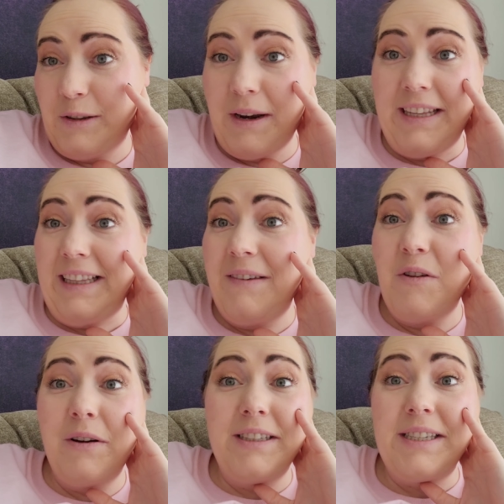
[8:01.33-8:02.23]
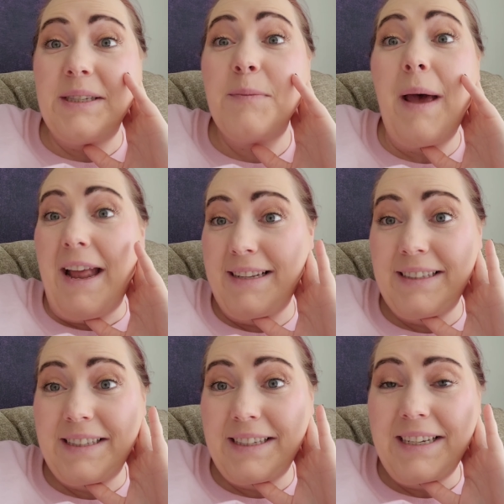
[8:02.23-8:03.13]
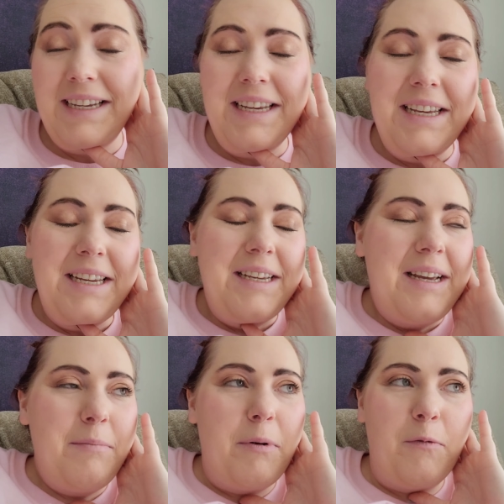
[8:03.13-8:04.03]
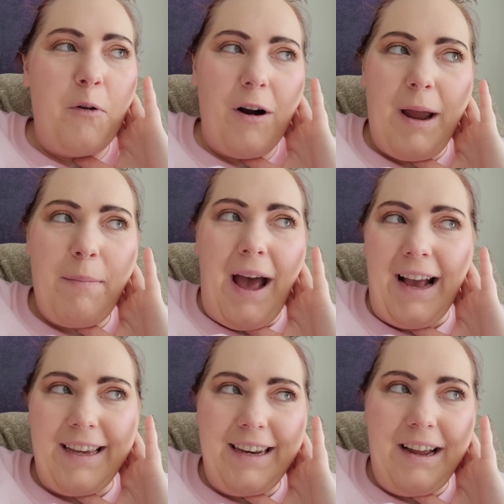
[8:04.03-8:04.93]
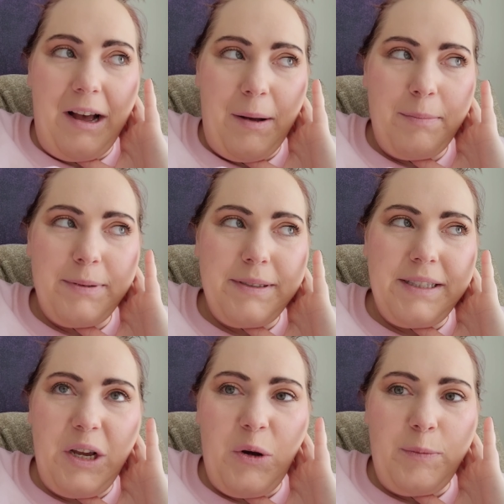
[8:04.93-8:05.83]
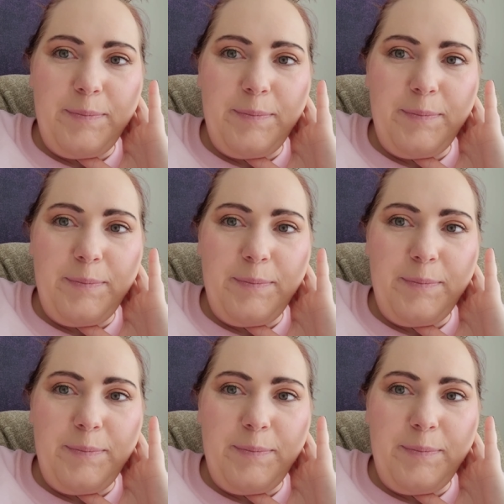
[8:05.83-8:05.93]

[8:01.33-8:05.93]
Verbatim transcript: so I didn't leave you in suspense before I pack it up. So